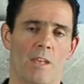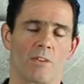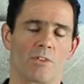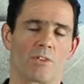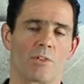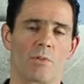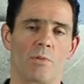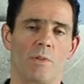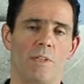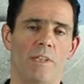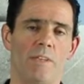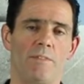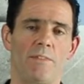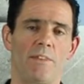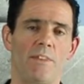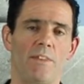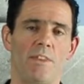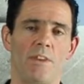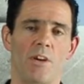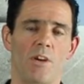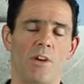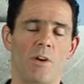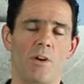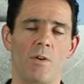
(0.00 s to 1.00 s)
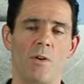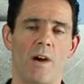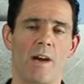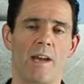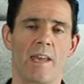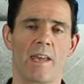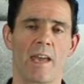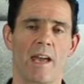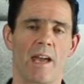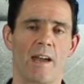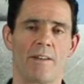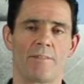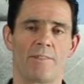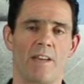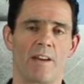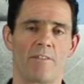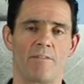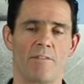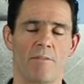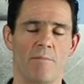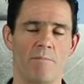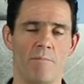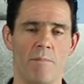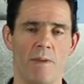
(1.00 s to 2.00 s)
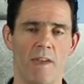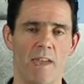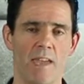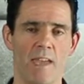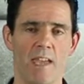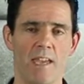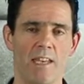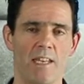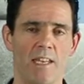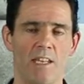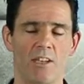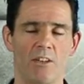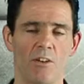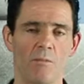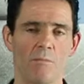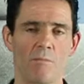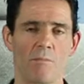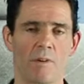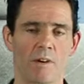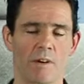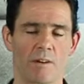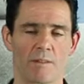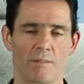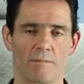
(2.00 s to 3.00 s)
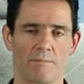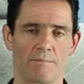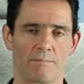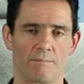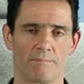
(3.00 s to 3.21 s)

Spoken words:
So even though I have that remaining number